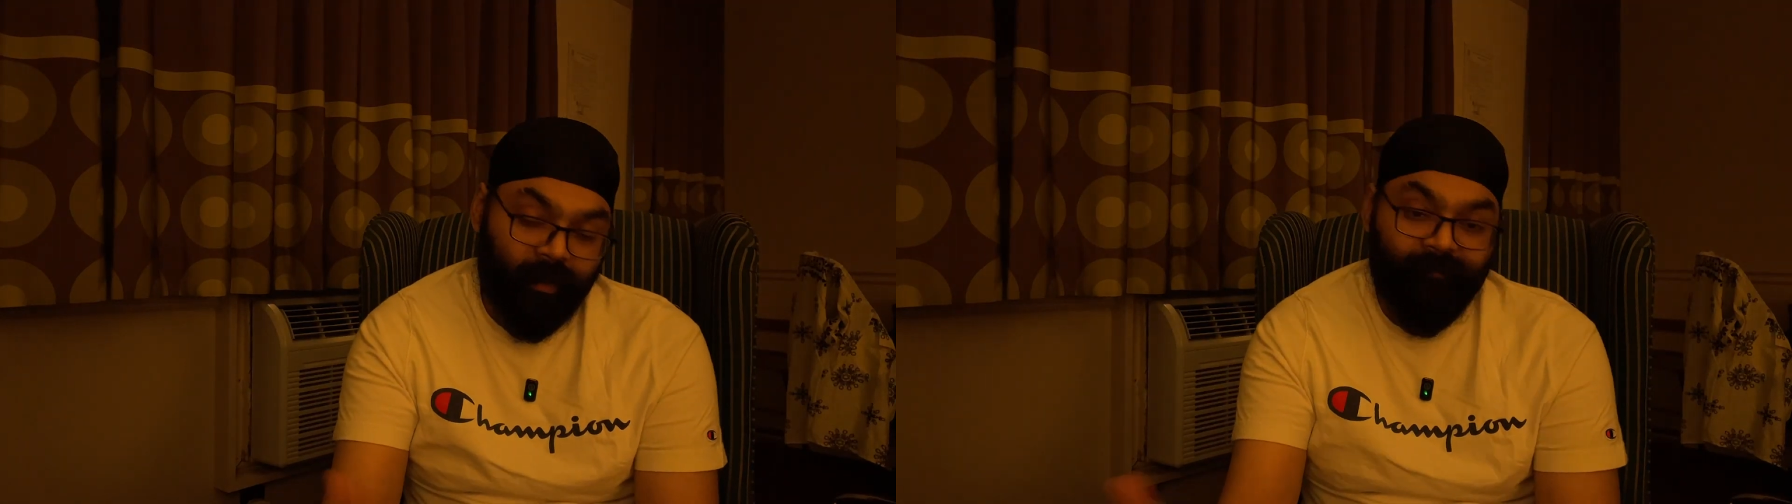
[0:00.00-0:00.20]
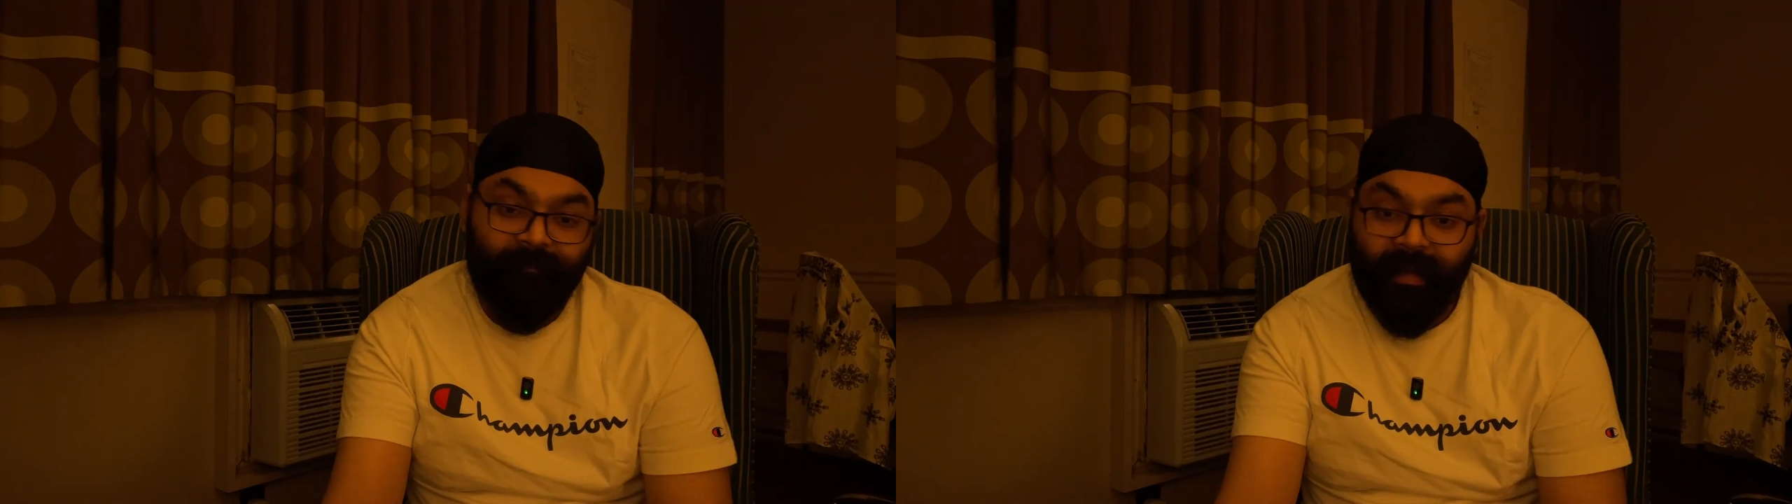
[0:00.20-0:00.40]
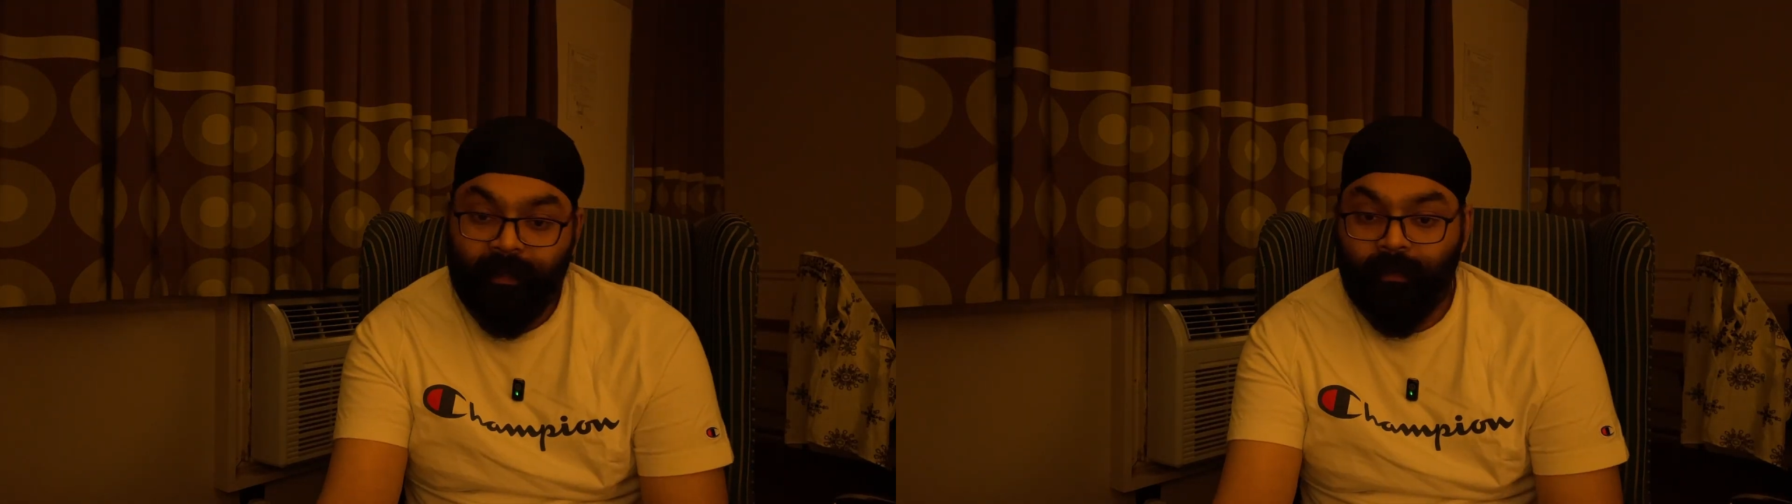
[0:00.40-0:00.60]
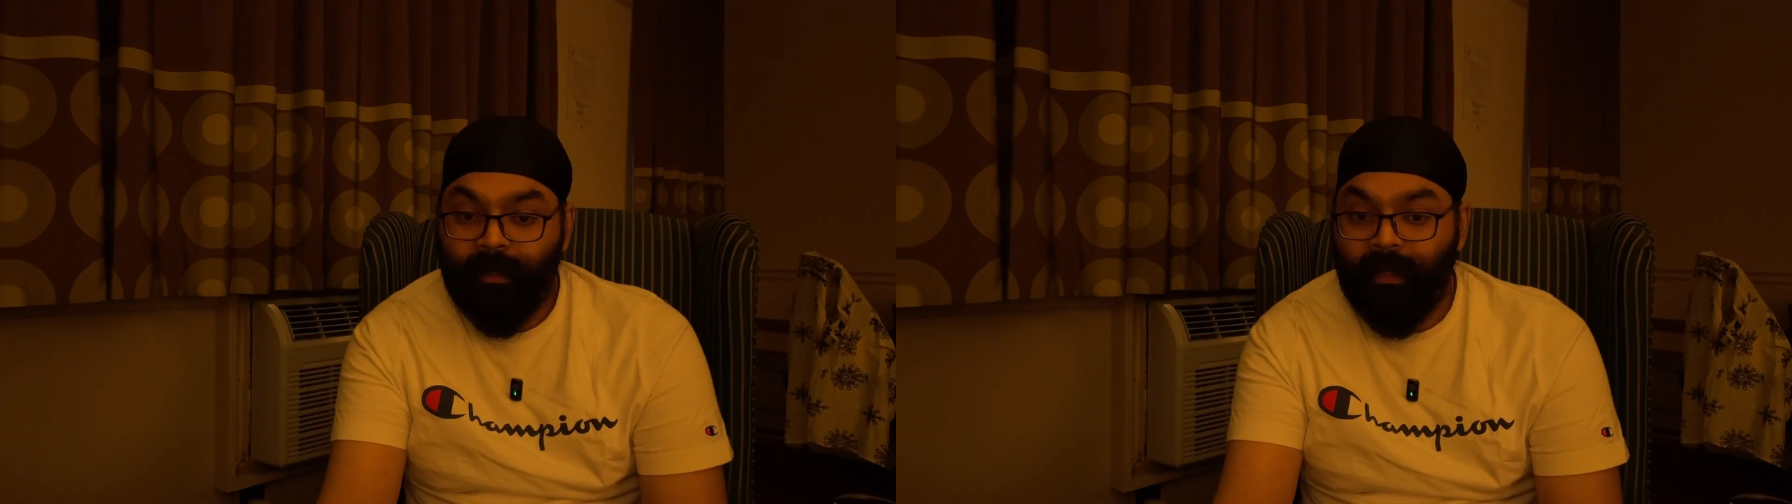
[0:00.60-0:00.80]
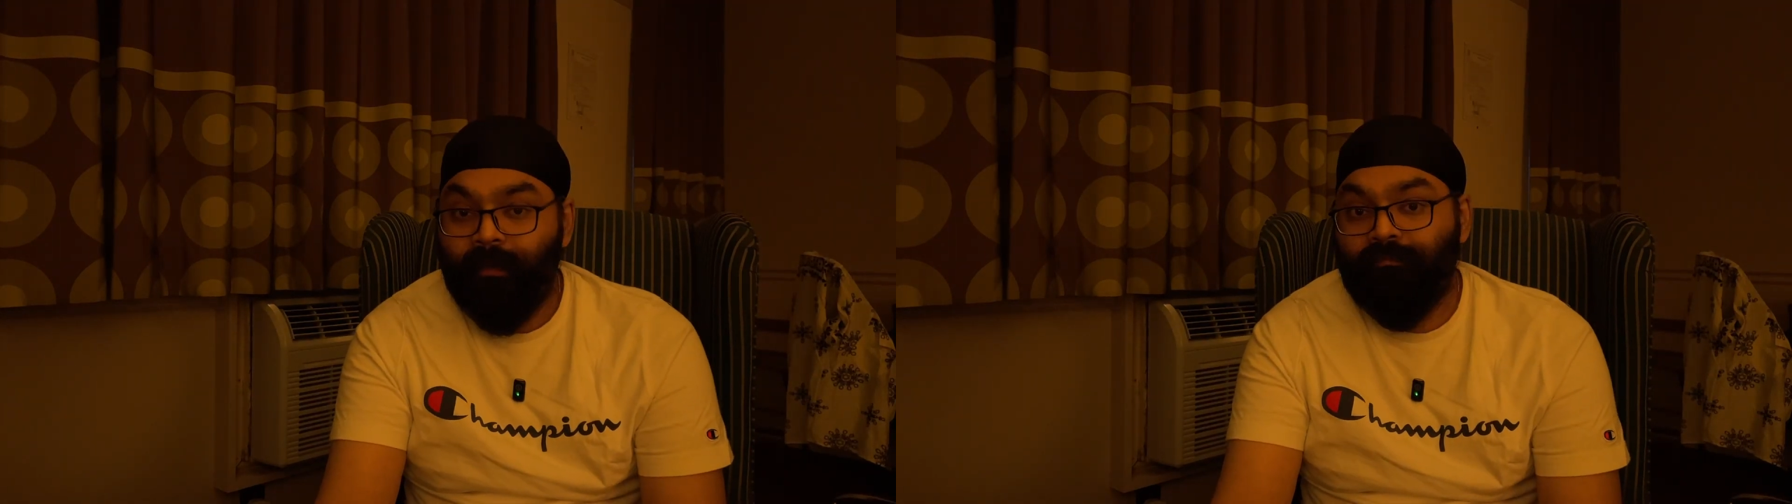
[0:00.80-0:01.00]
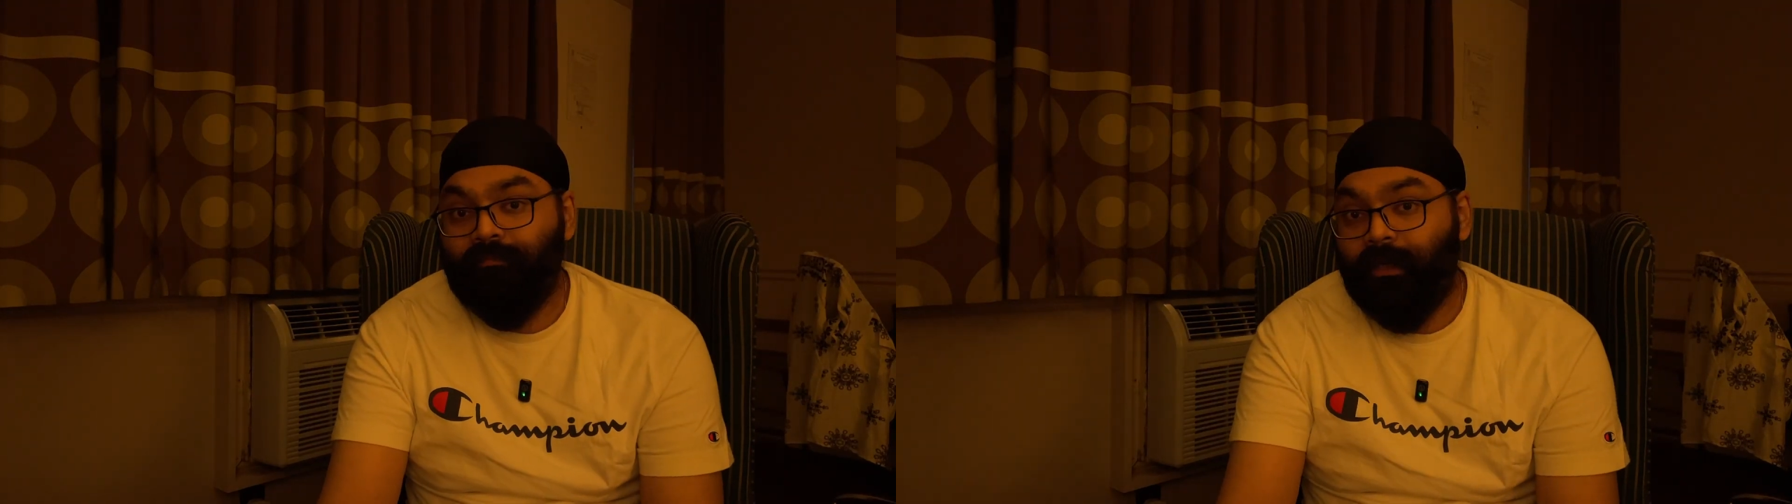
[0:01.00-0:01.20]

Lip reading: a factory,